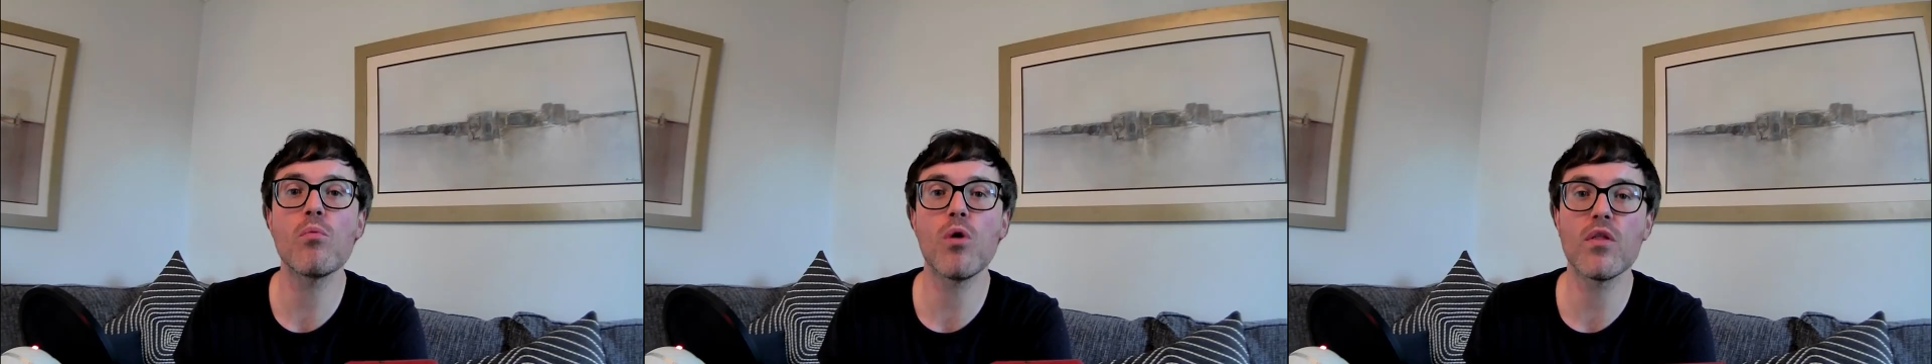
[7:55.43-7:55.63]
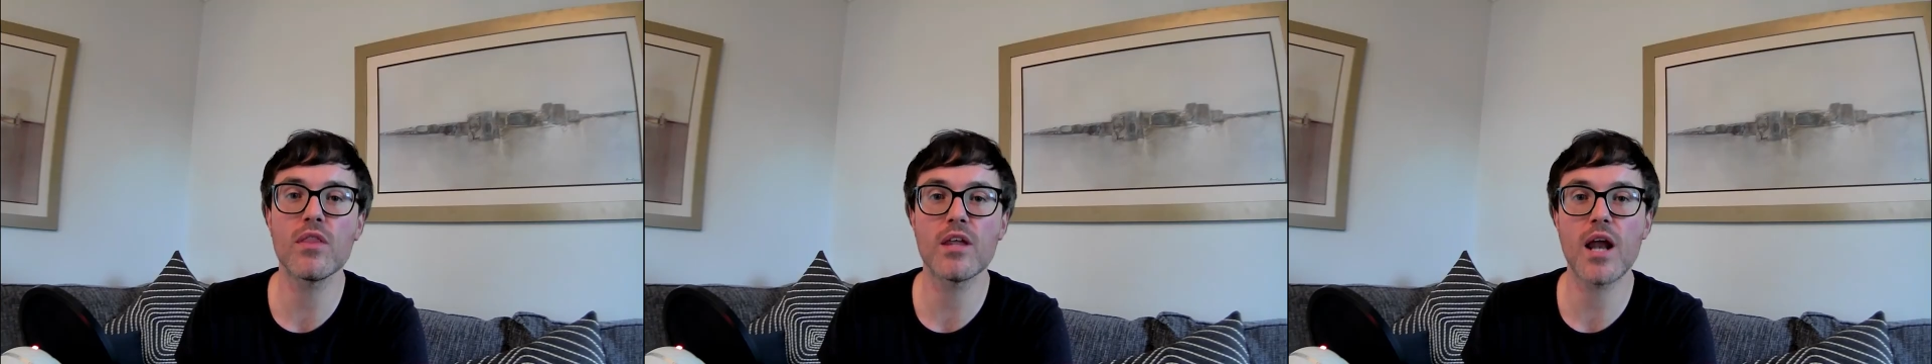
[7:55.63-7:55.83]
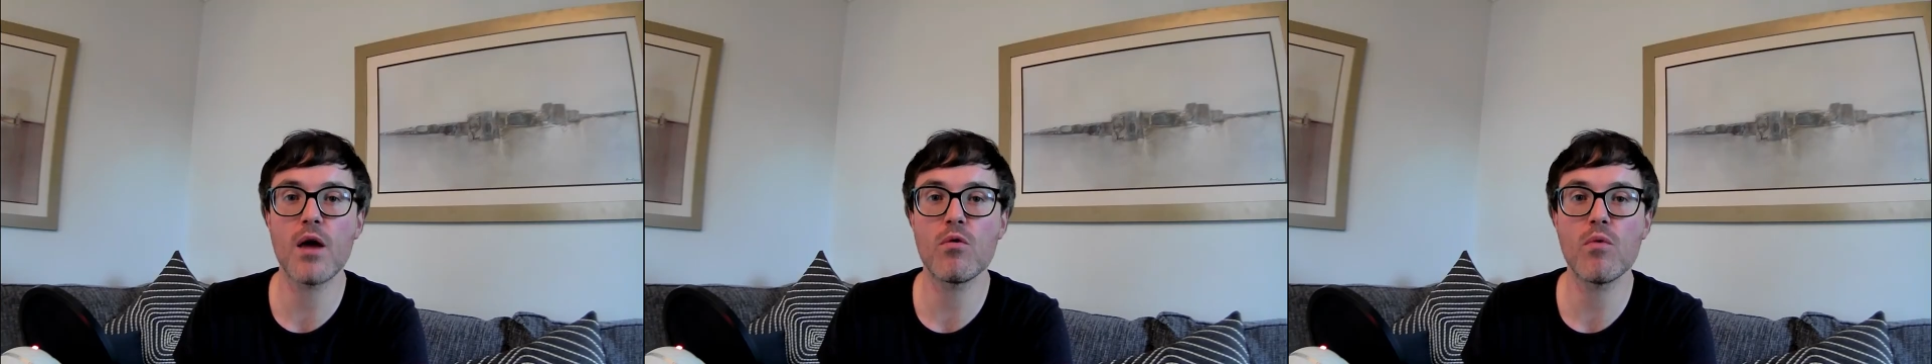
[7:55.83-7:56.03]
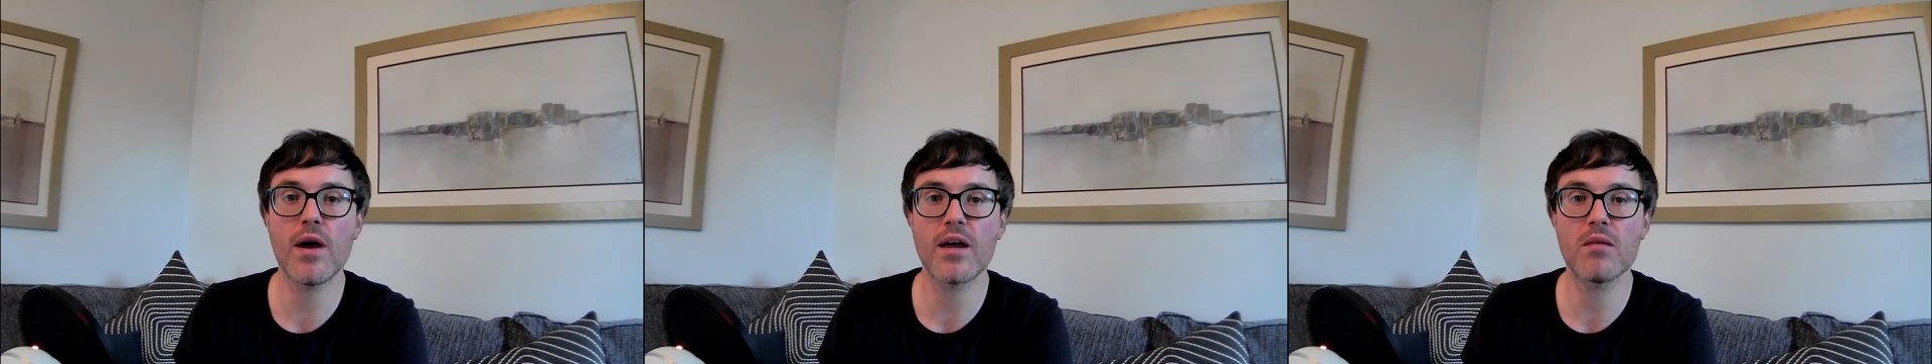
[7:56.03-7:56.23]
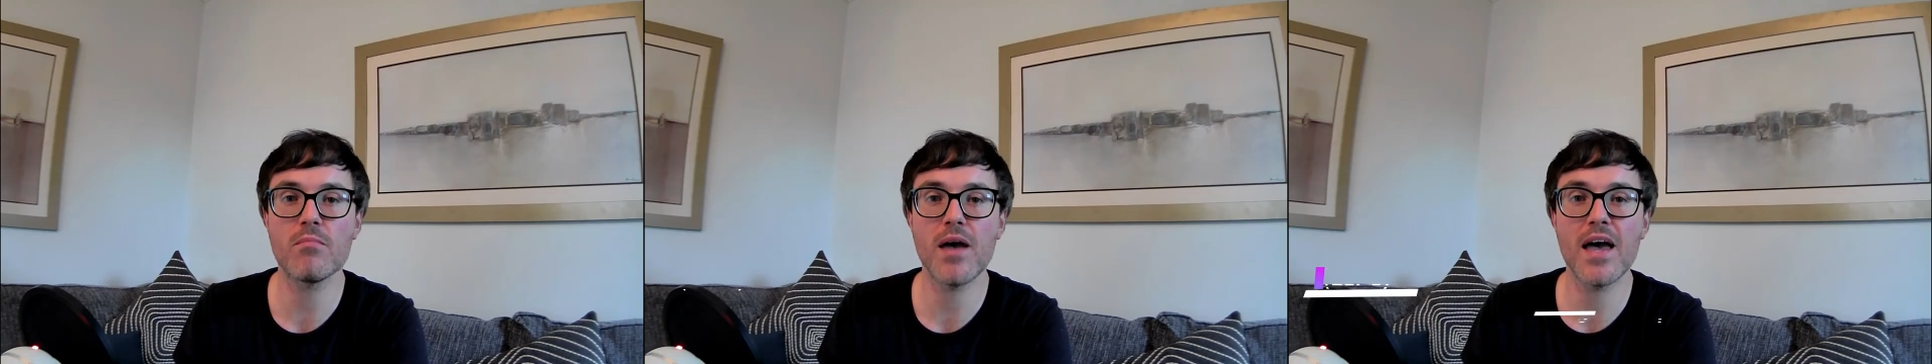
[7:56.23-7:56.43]
one that I would
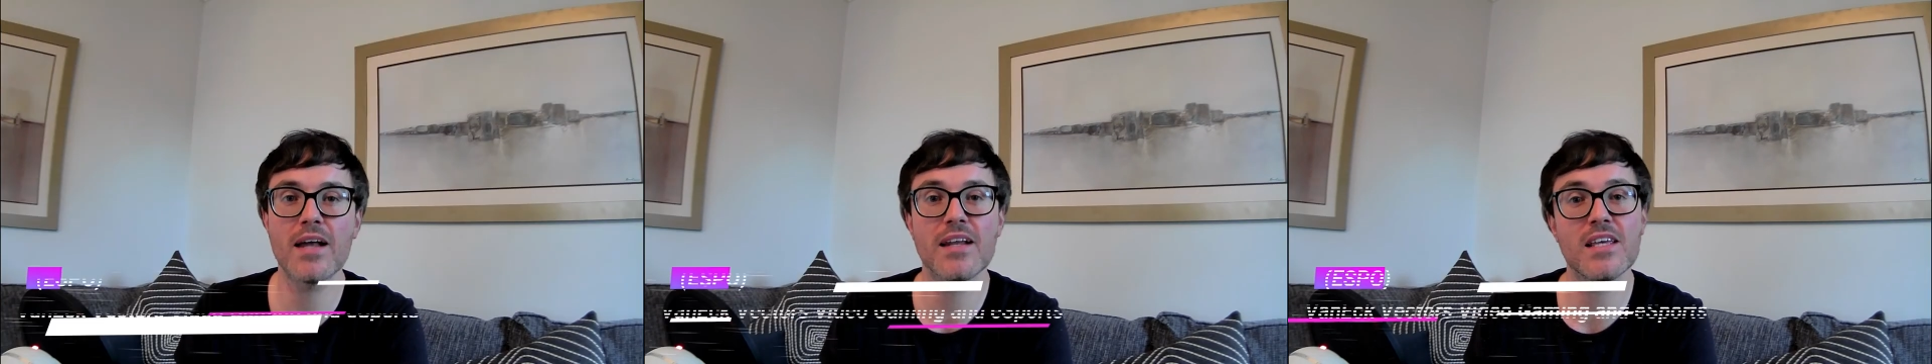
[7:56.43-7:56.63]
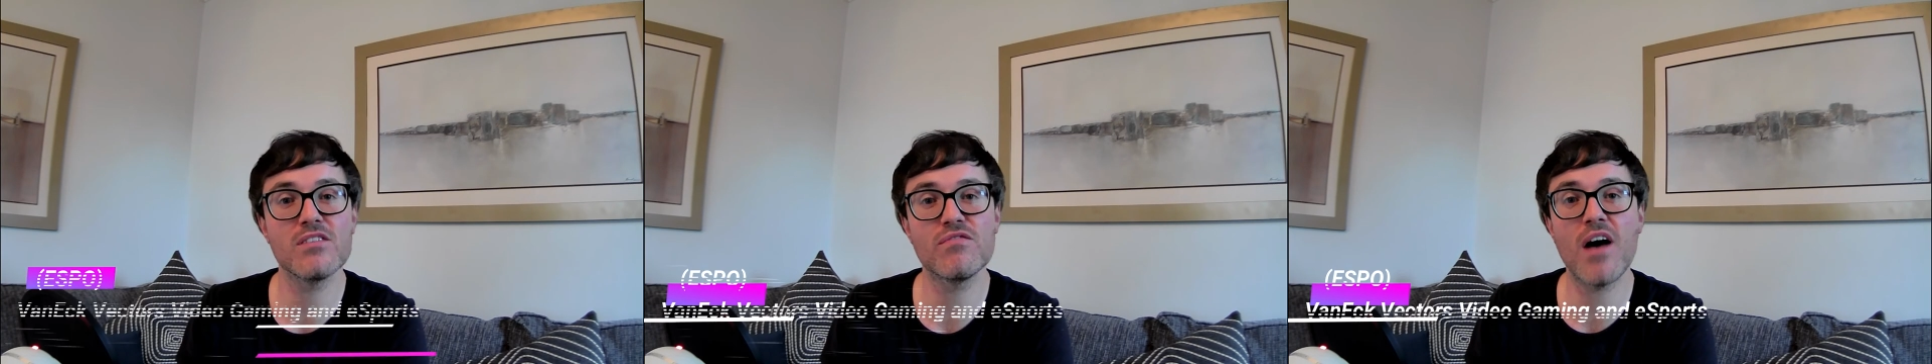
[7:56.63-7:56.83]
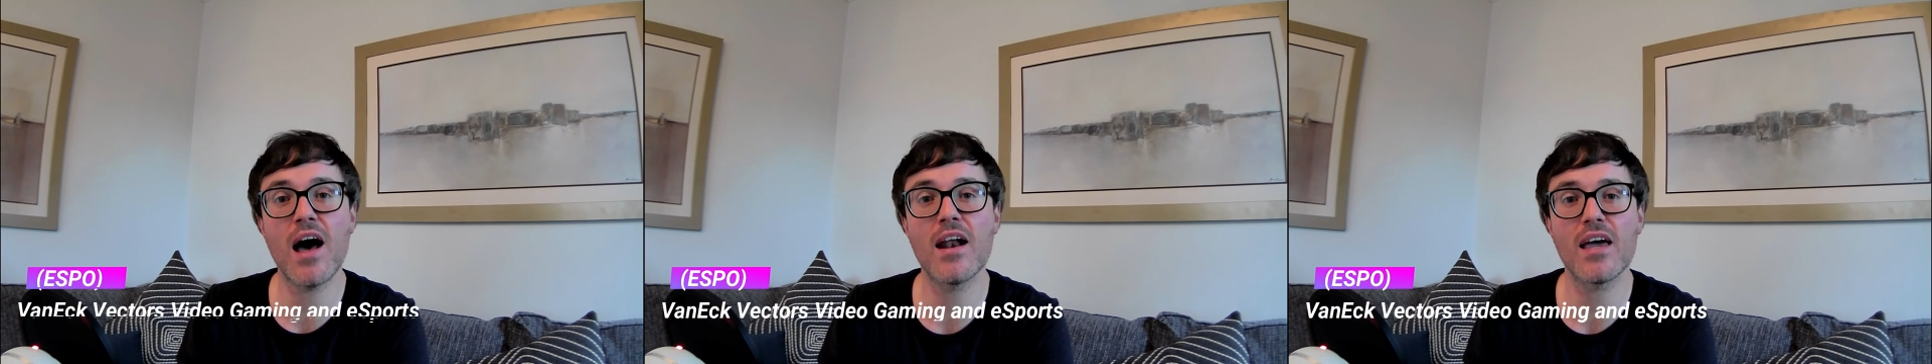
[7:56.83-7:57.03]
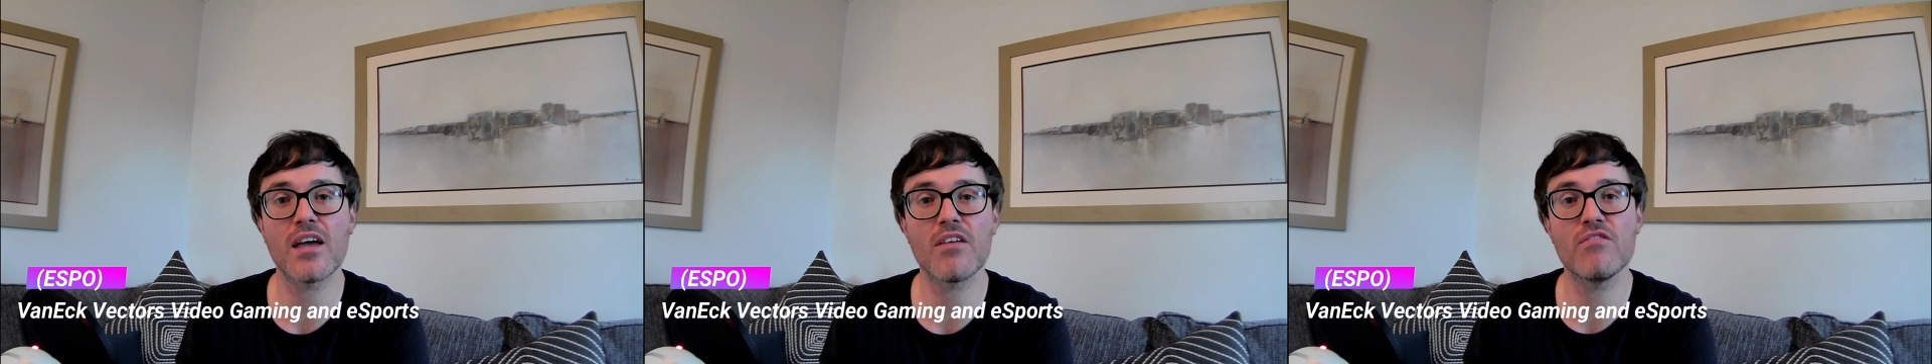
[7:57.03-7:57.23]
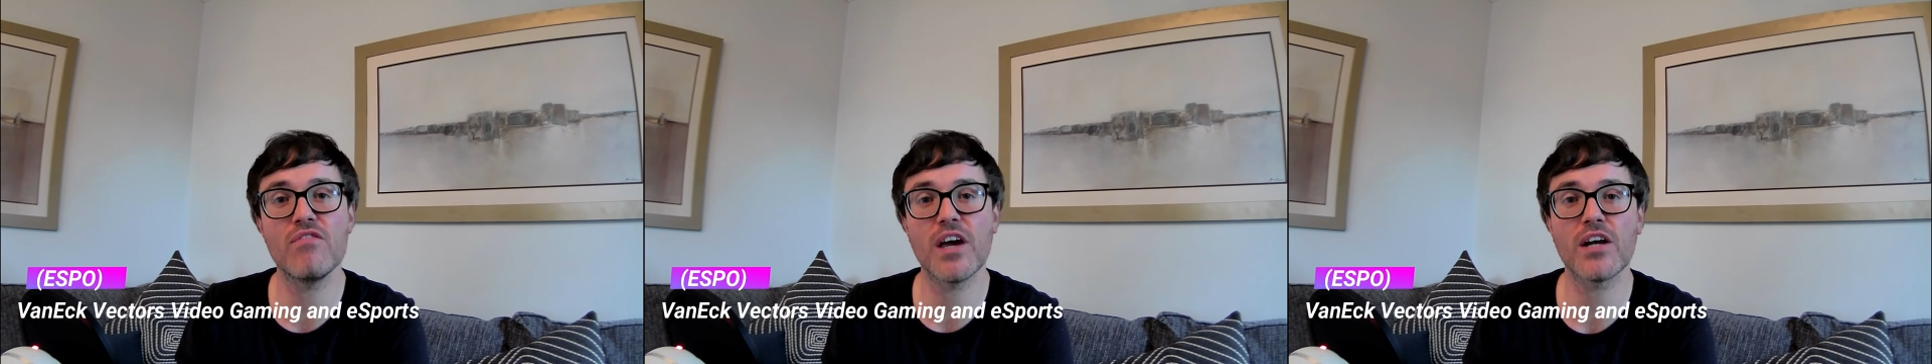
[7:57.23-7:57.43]
recommend is
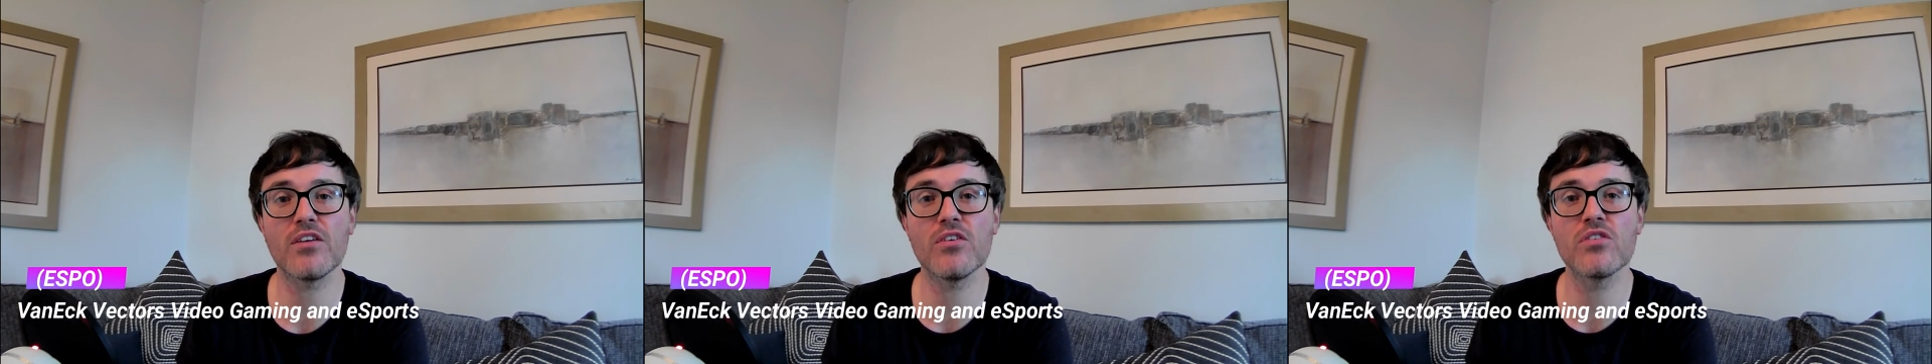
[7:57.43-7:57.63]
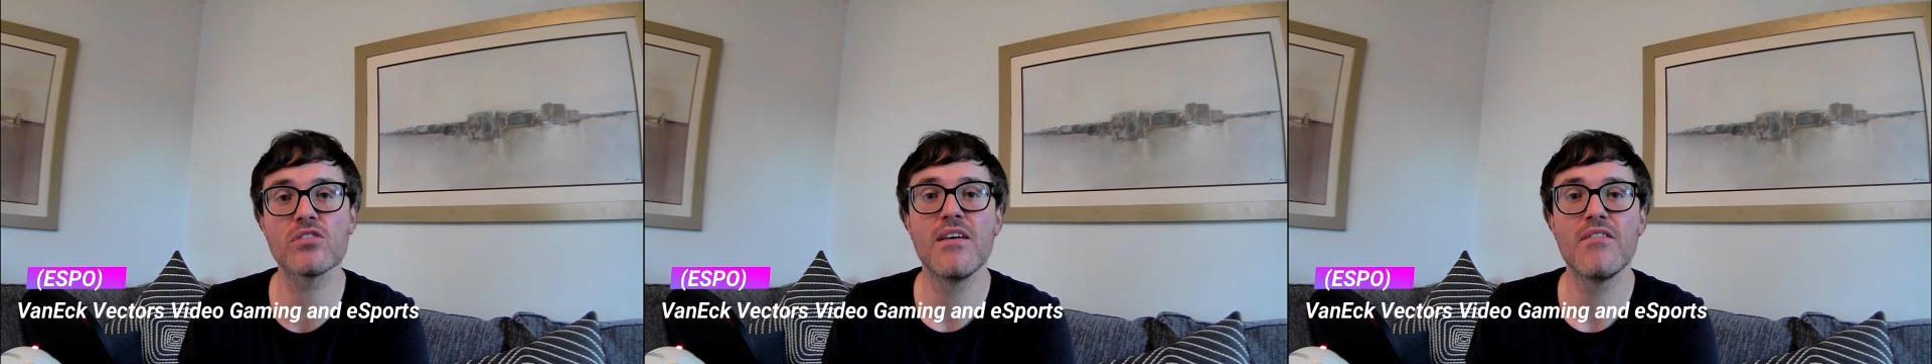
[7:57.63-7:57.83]
Vanek Victor's